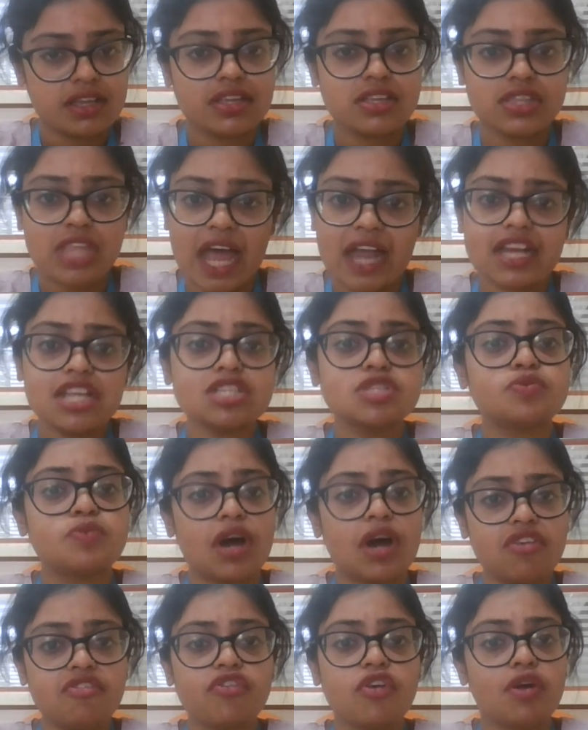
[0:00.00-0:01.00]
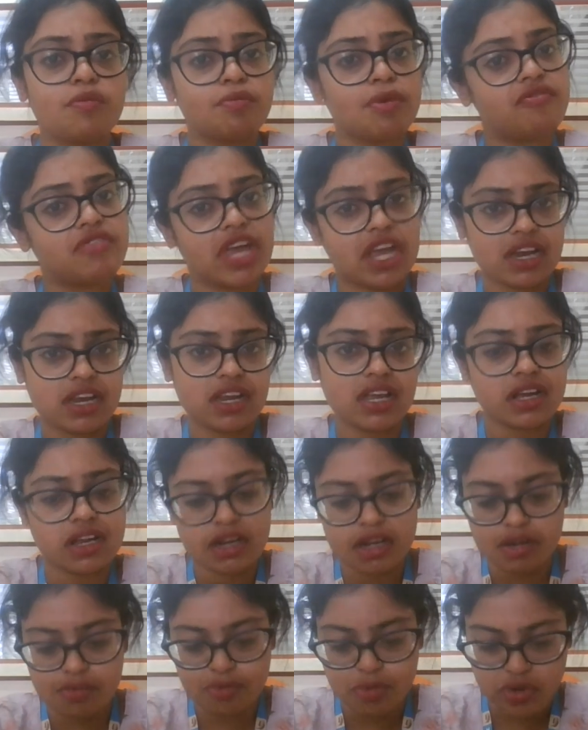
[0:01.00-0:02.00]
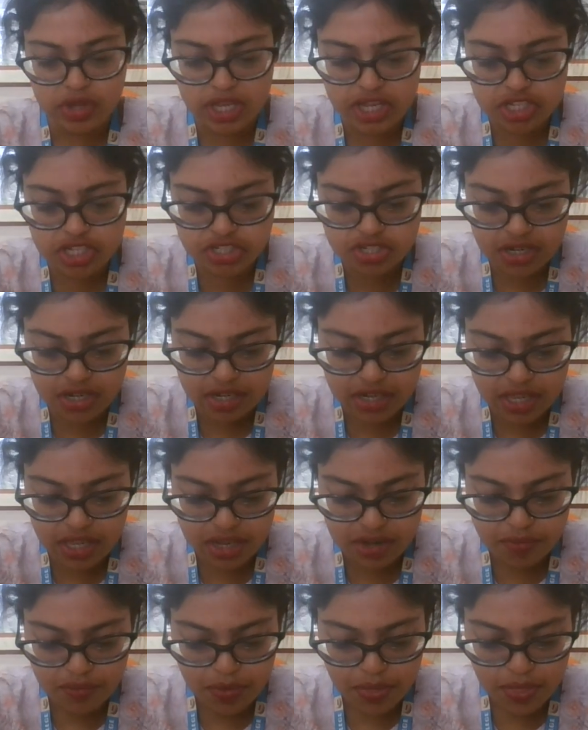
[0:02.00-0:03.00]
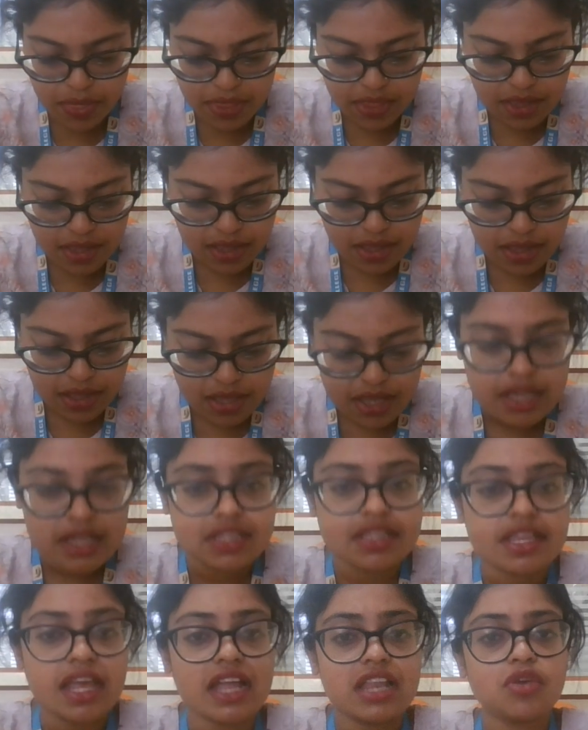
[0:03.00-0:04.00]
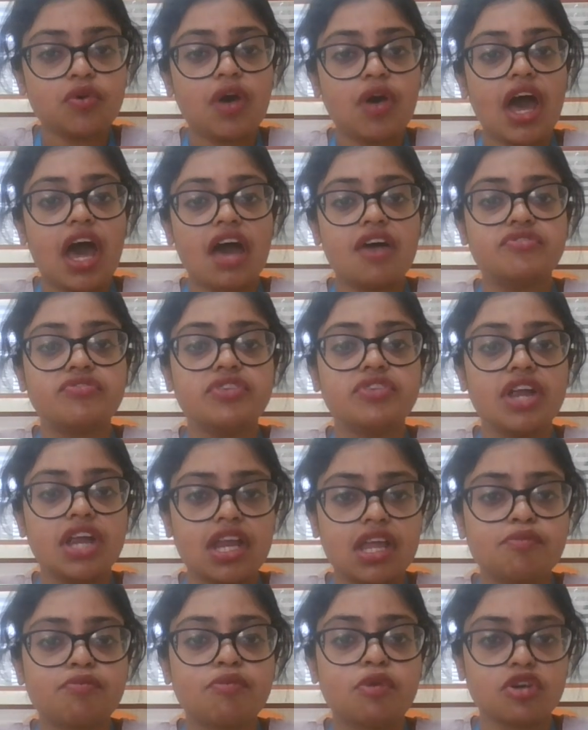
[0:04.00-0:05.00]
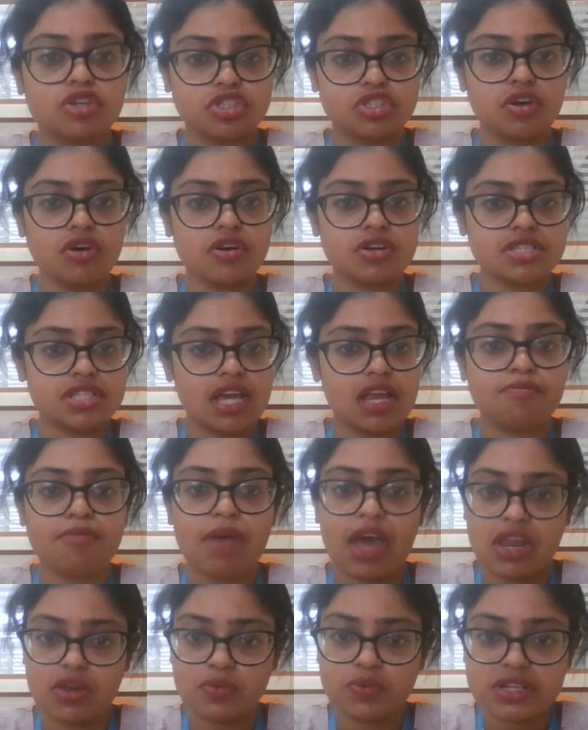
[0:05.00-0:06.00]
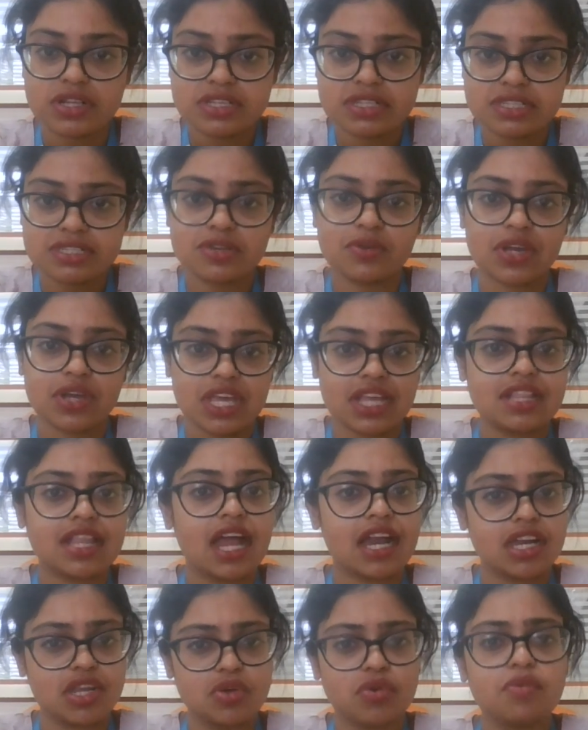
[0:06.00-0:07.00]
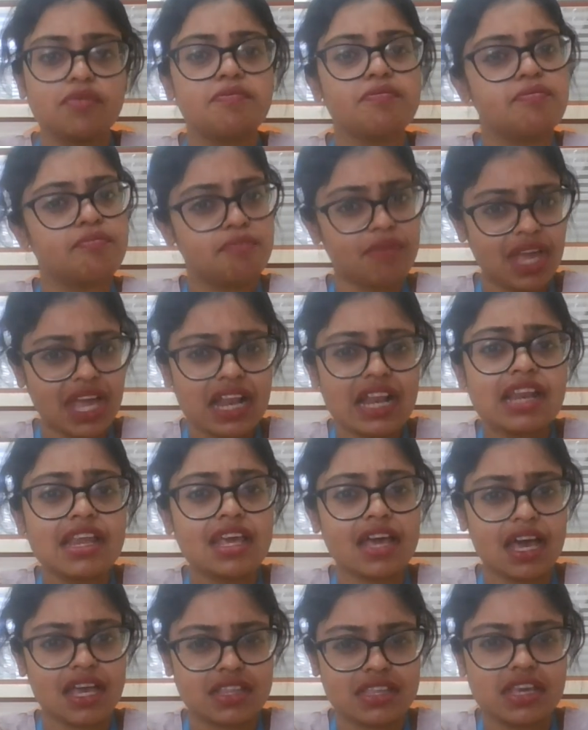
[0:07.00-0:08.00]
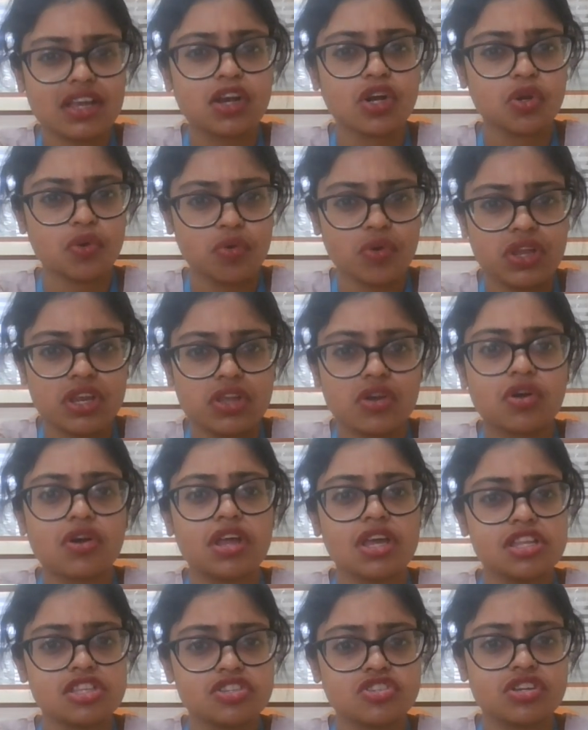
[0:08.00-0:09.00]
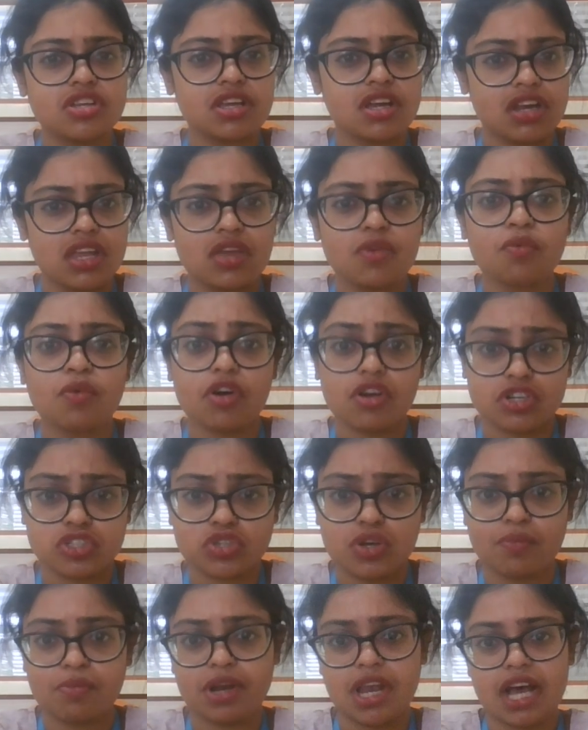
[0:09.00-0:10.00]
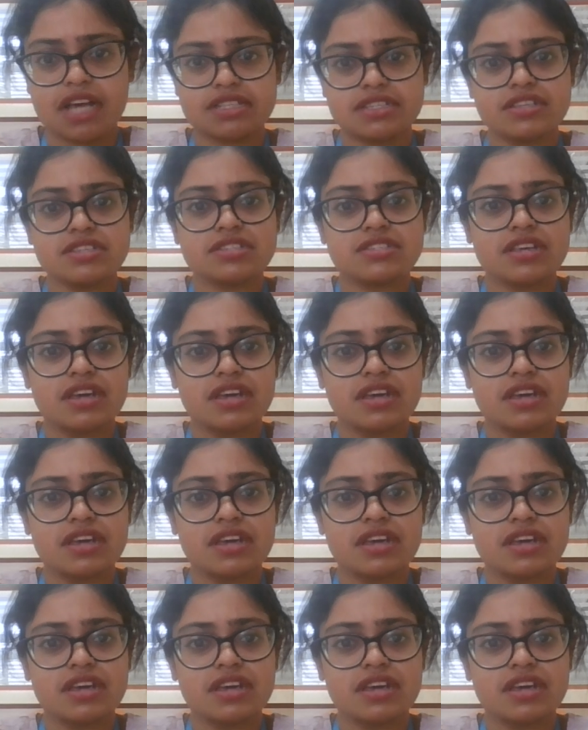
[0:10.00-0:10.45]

that is one form of technical communication again. Then you have reading brochures and manuals, okay, that you mainly I think do in your engineering workshop classes,